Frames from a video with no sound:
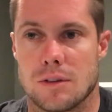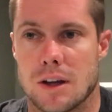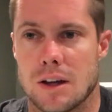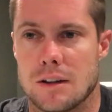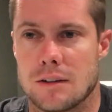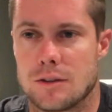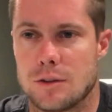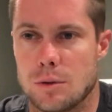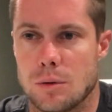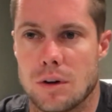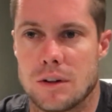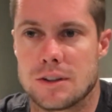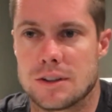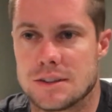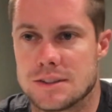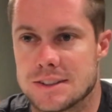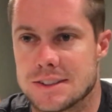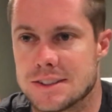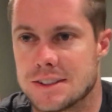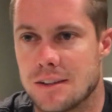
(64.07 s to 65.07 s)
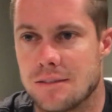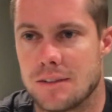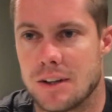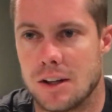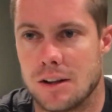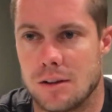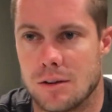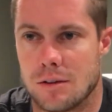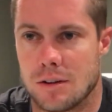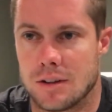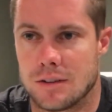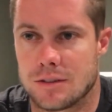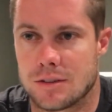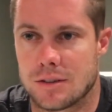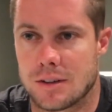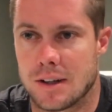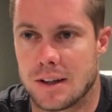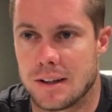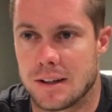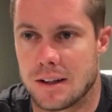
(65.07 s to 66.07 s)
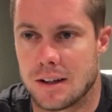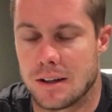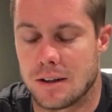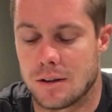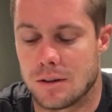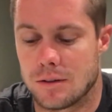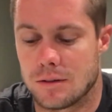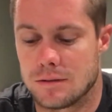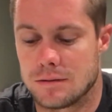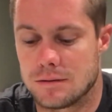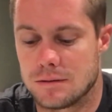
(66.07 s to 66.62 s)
got 270 units right now.